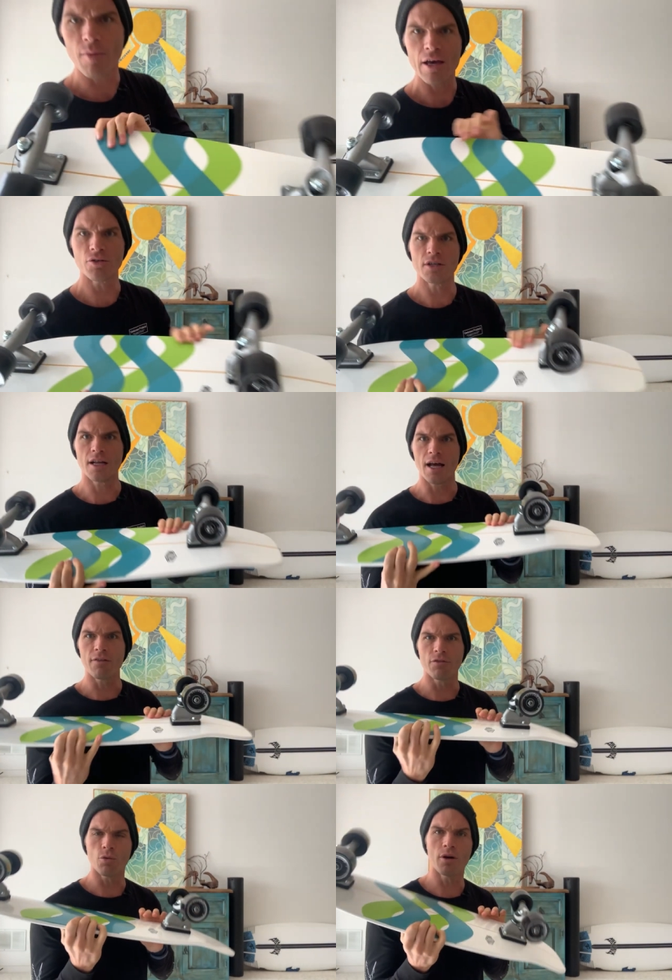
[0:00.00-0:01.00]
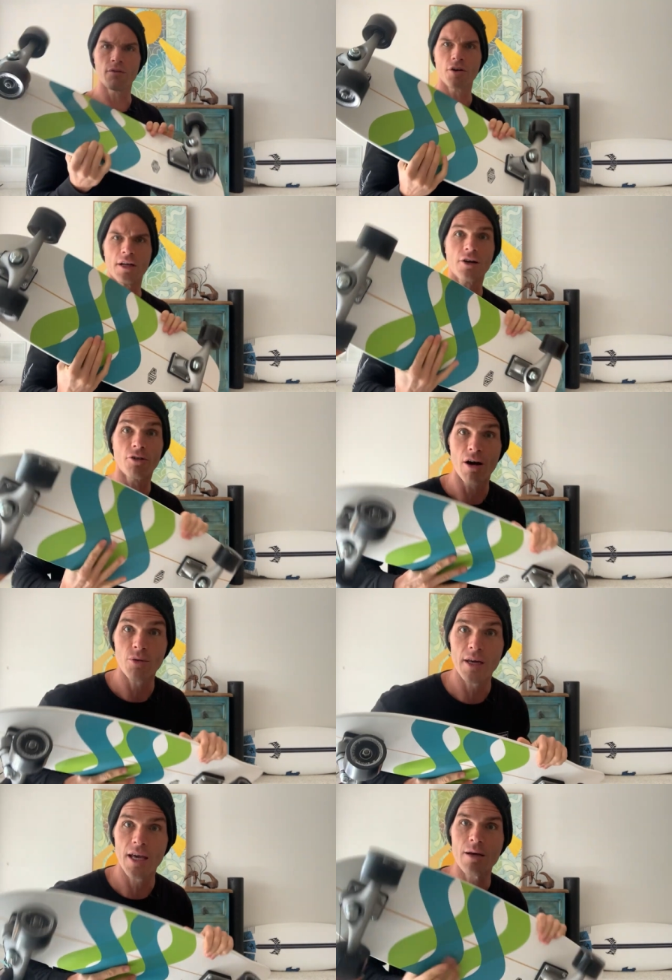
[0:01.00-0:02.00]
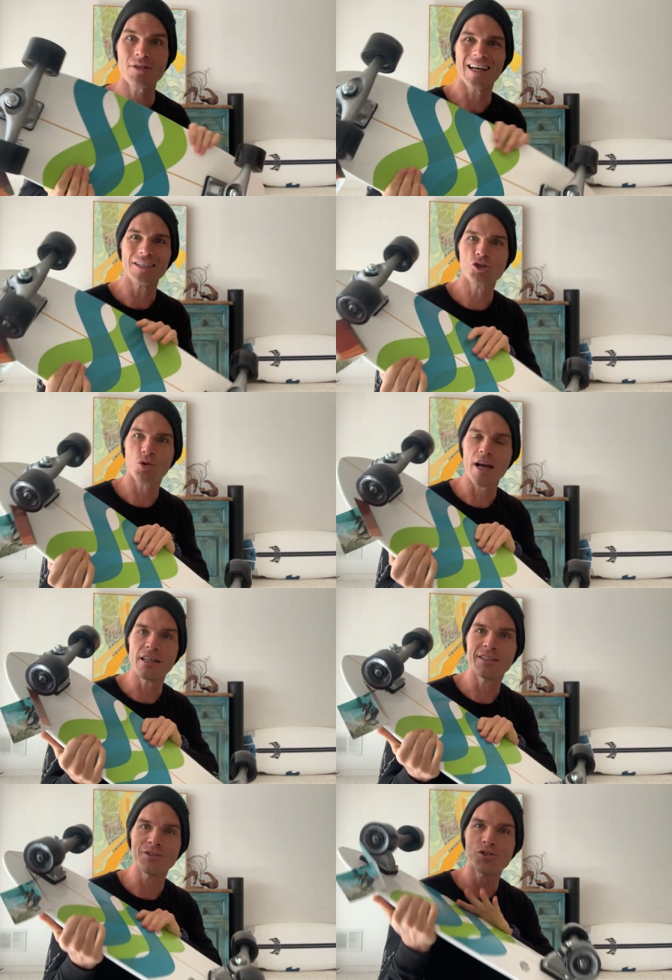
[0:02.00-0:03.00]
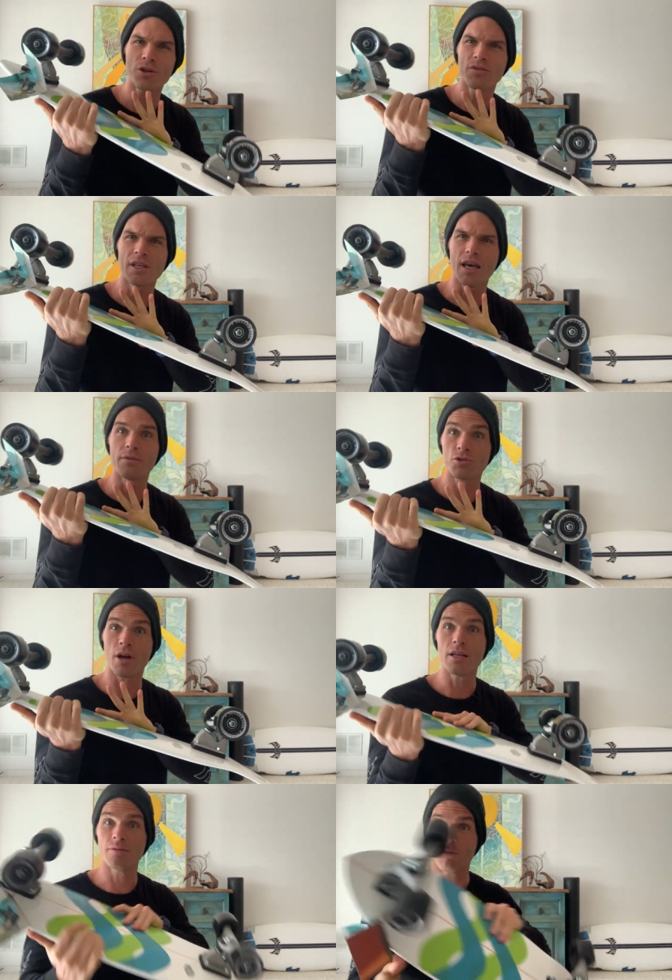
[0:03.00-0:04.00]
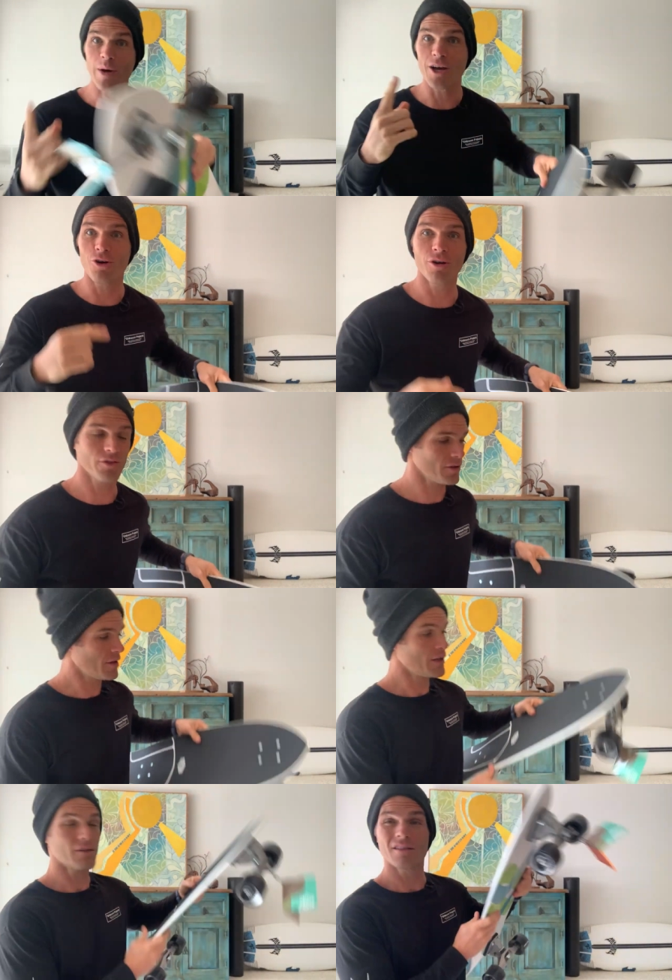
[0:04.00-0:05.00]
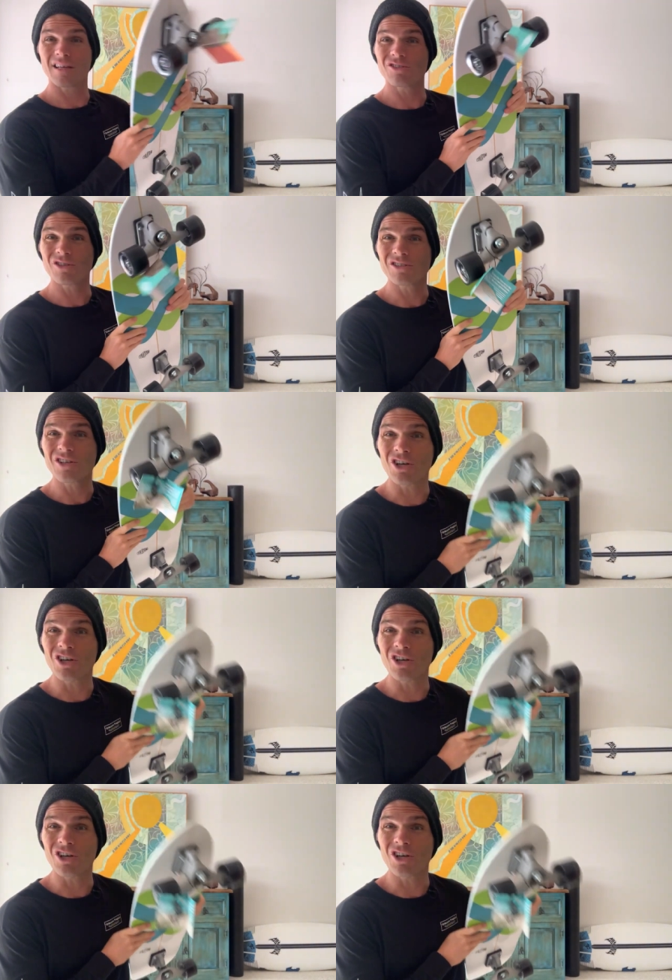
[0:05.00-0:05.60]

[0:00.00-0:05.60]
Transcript: mail today for one of our Nicaragua camps, a Triton surfskate, Triton by Carver. Things look so